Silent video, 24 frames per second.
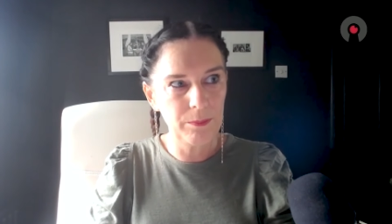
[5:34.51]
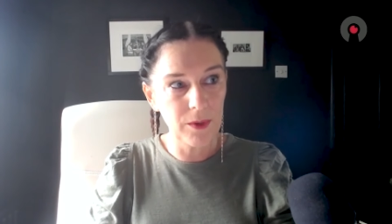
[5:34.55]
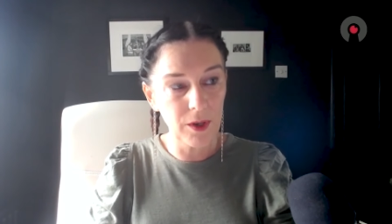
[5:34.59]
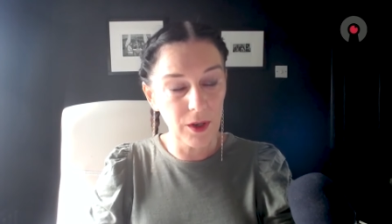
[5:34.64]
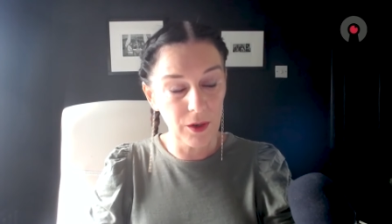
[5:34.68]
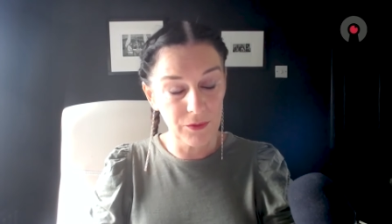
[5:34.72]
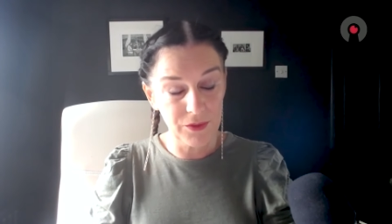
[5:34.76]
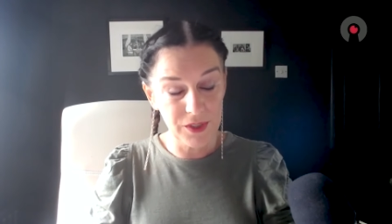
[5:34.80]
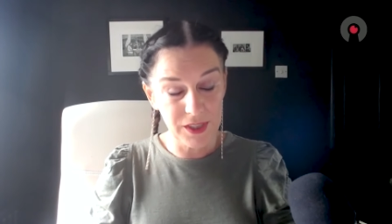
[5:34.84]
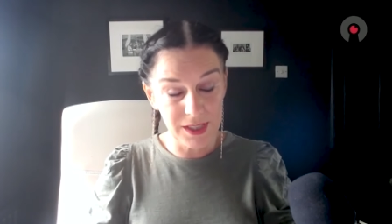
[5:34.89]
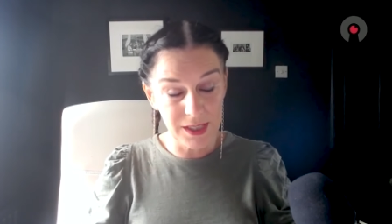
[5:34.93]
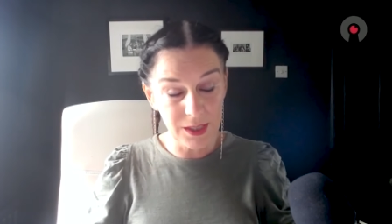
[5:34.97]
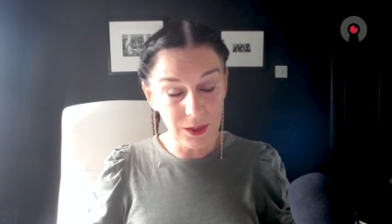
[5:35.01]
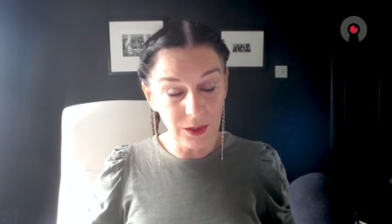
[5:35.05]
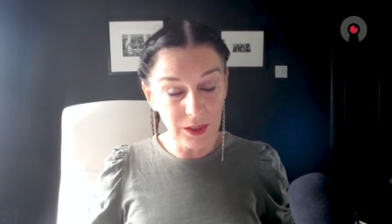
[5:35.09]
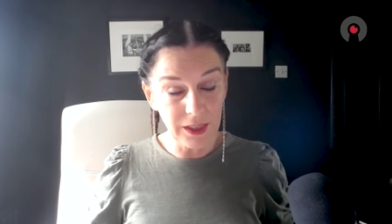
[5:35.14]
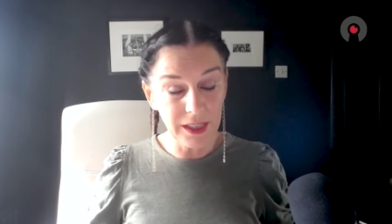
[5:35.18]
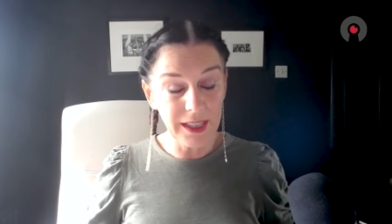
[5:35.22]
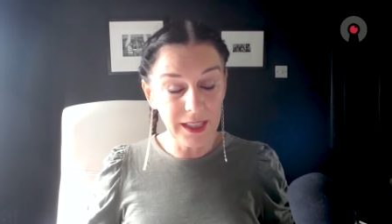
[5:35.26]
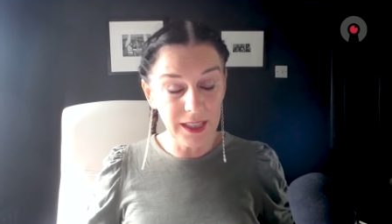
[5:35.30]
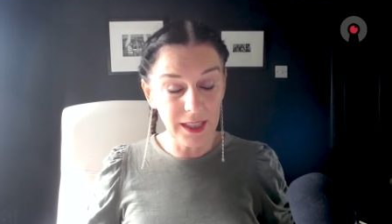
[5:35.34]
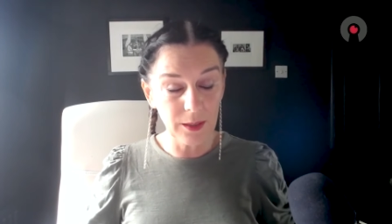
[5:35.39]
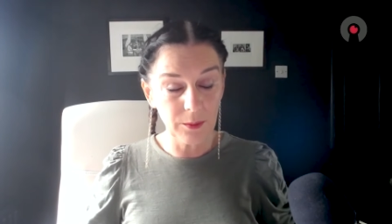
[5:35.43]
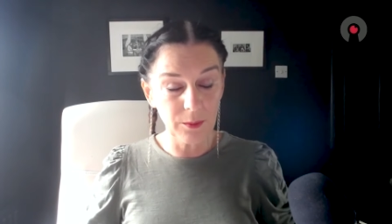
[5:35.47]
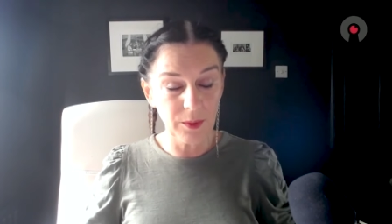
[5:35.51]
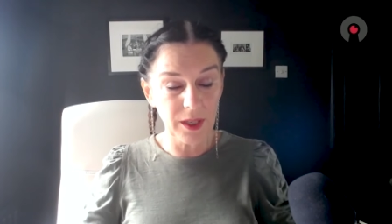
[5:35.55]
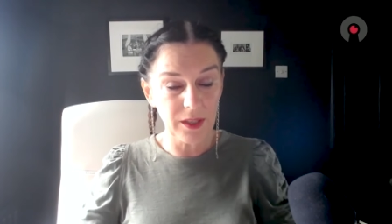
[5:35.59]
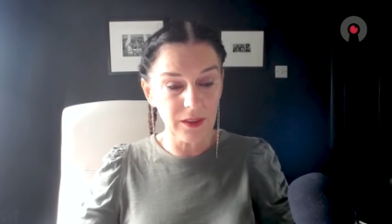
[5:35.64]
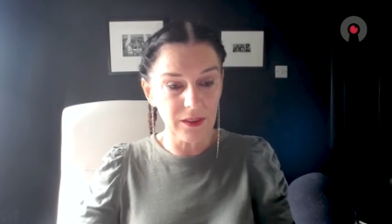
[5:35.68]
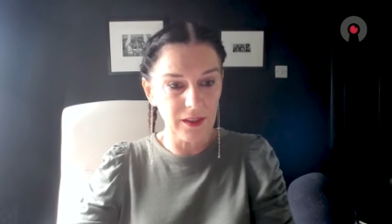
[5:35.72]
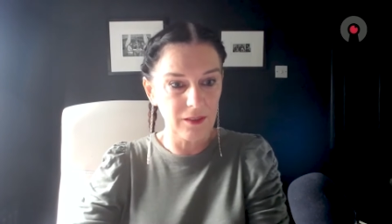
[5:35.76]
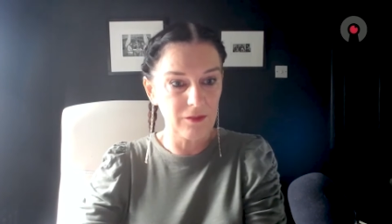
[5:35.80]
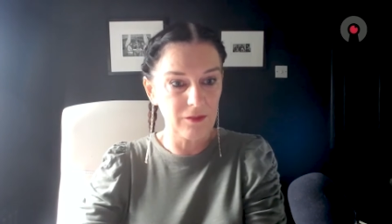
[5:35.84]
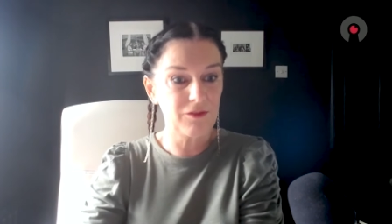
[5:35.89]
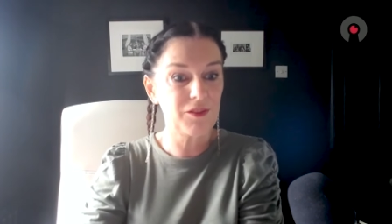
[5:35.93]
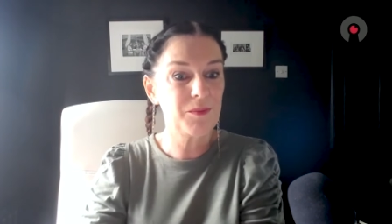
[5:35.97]
of still leading
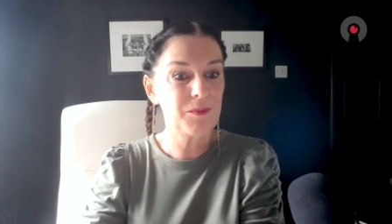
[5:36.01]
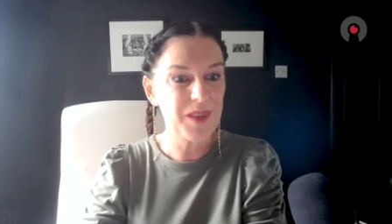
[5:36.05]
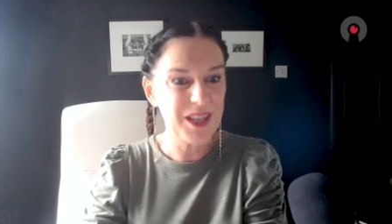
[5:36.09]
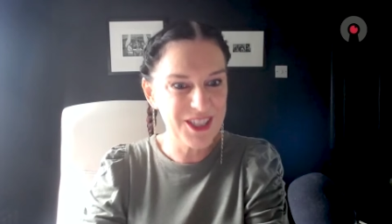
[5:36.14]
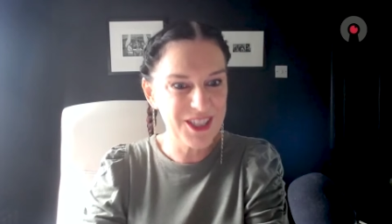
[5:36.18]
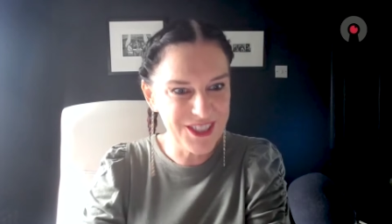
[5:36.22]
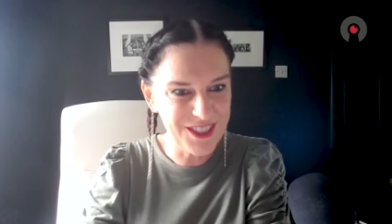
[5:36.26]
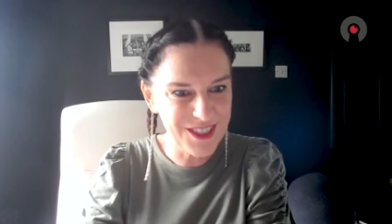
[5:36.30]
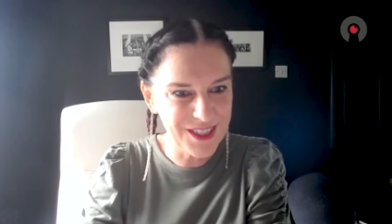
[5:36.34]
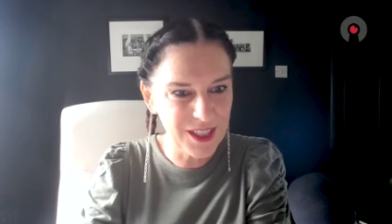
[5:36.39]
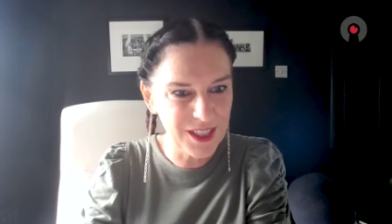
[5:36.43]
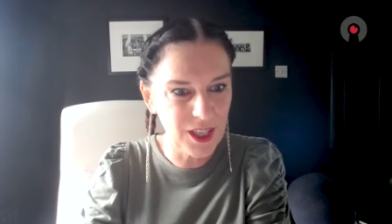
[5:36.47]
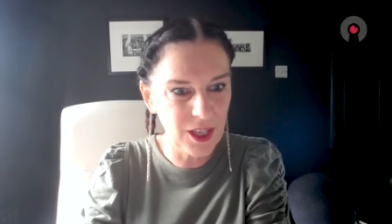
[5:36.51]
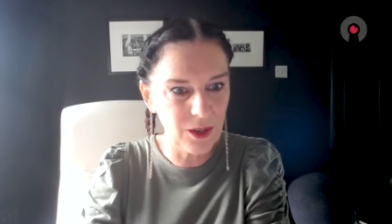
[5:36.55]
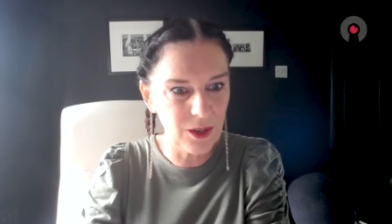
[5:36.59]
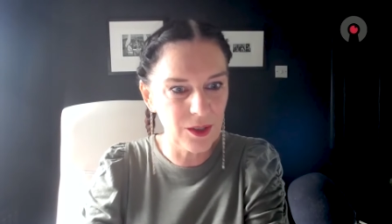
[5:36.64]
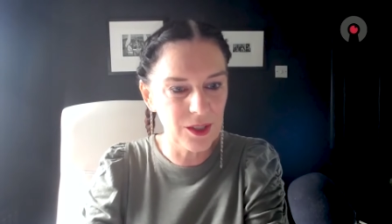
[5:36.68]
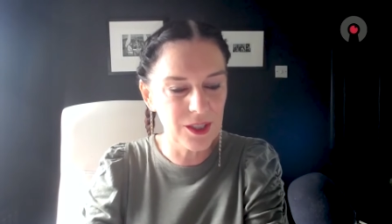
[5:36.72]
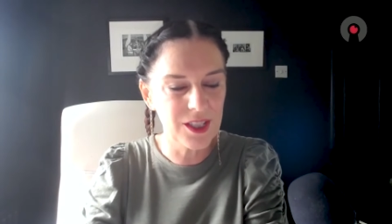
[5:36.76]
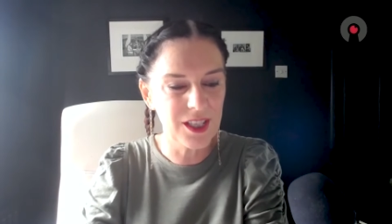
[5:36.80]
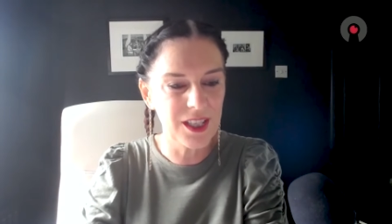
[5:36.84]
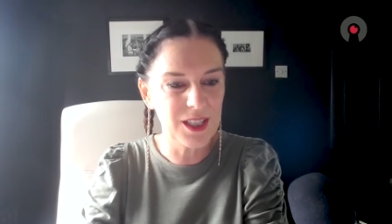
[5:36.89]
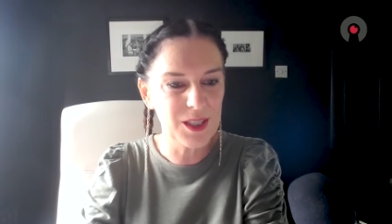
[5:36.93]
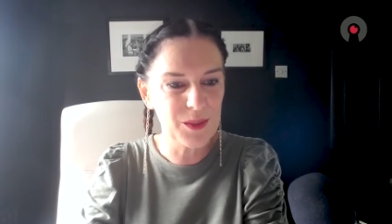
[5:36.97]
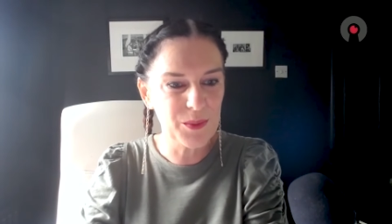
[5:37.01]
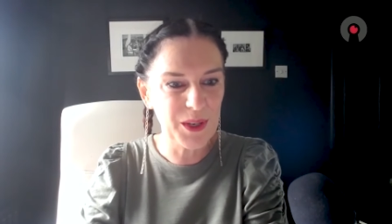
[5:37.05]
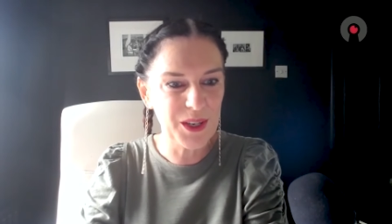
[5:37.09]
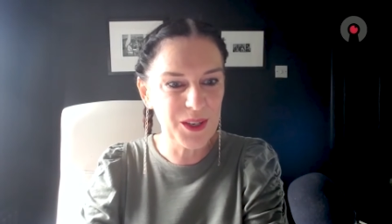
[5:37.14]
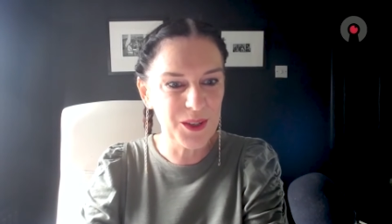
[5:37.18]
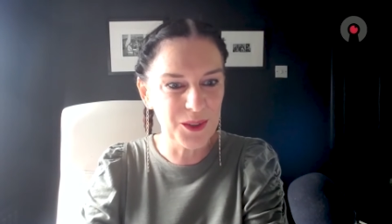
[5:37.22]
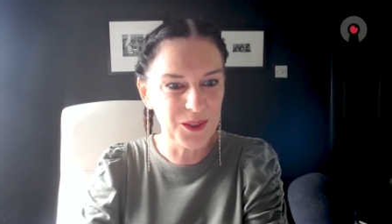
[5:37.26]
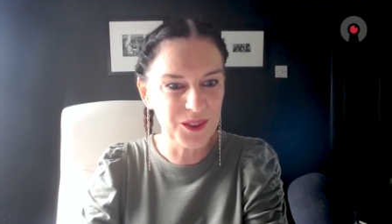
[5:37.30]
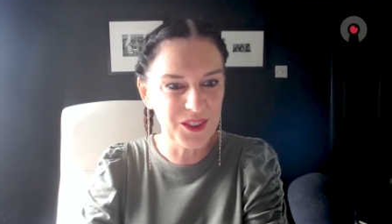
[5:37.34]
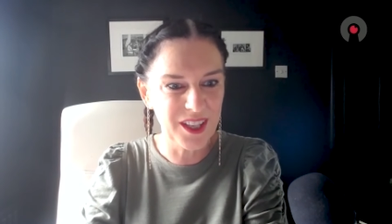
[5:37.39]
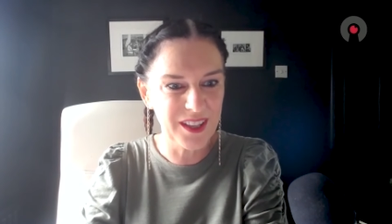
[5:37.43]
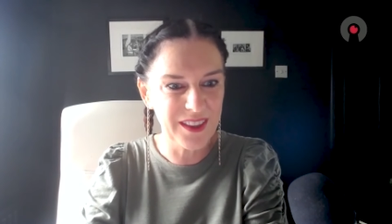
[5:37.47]
with information security as we
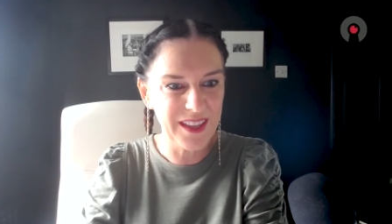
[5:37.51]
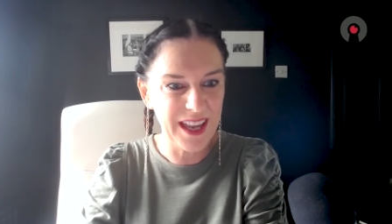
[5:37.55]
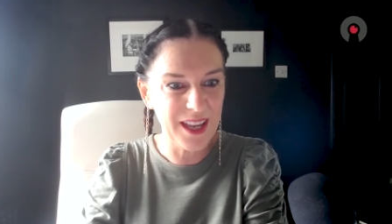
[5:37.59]
called it